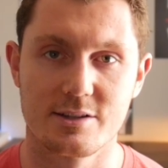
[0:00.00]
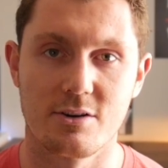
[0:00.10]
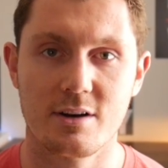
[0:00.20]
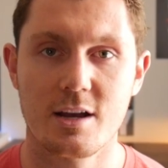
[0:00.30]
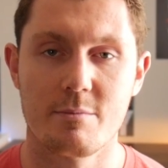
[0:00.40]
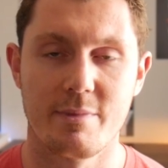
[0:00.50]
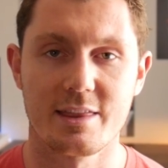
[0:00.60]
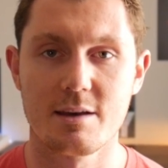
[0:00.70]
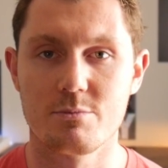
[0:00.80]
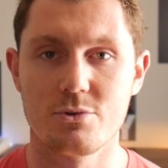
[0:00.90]
So
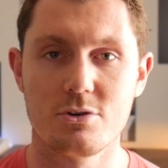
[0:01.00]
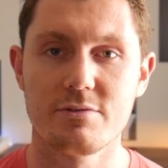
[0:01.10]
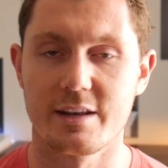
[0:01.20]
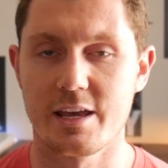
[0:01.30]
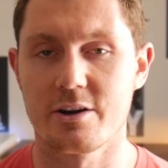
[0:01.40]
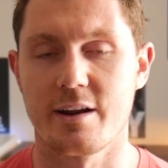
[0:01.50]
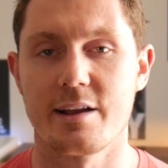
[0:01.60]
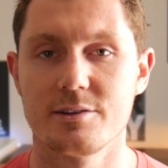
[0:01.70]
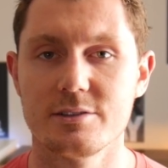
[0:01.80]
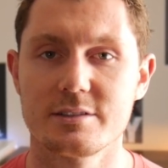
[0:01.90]
make them move and hit your
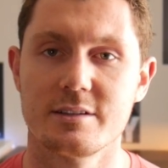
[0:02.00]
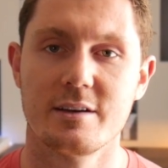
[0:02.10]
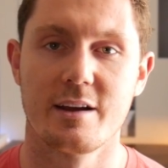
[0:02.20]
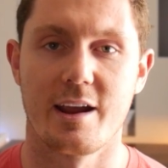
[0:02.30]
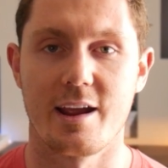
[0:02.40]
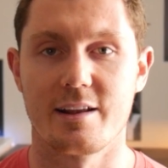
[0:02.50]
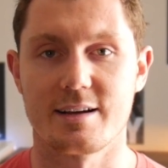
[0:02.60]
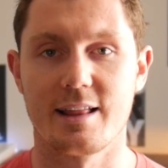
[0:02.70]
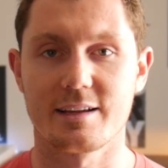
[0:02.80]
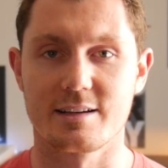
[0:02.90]
angles. And
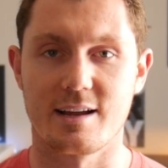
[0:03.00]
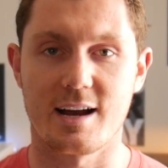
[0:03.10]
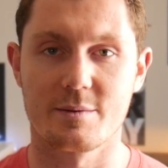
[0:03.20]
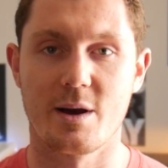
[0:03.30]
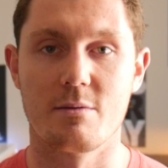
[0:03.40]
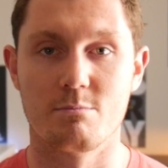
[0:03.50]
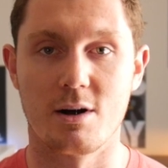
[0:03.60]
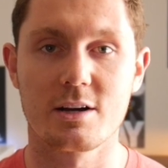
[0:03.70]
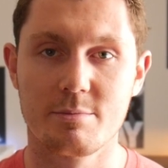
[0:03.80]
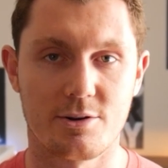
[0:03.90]
I like to talk about
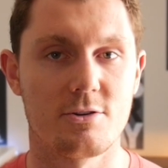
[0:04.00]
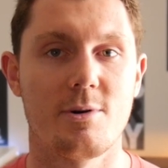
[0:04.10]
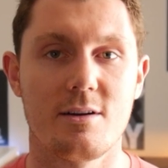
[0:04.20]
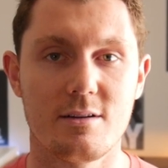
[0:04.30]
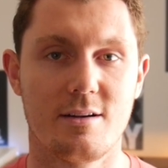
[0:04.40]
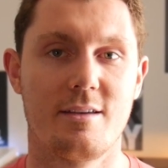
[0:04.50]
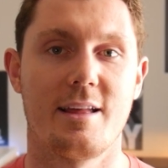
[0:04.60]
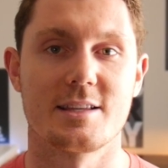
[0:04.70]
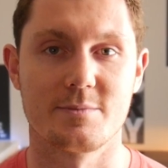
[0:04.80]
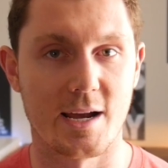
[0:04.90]
monk pickleball.
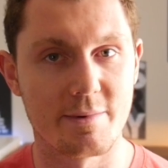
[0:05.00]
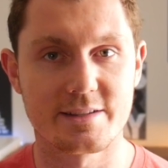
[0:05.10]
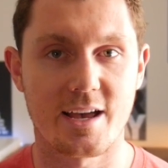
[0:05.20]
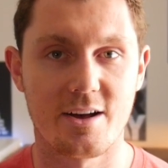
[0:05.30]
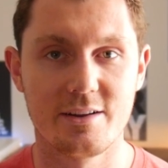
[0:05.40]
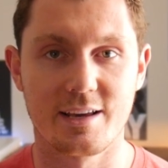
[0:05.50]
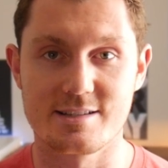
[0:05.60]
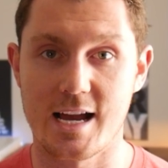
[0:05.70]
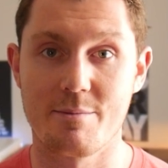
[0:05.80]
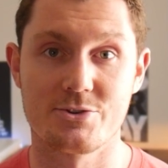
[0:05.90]
That's my mentality because
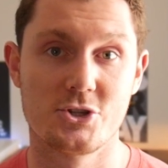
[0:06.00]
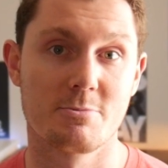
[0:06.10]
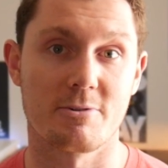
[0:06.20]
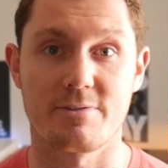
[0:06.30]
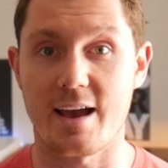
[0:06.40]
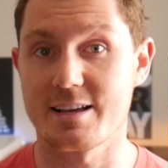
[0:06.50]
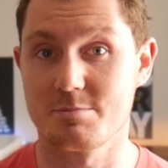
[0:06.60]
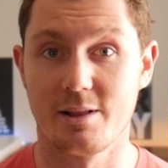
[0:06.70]
I'm a super fast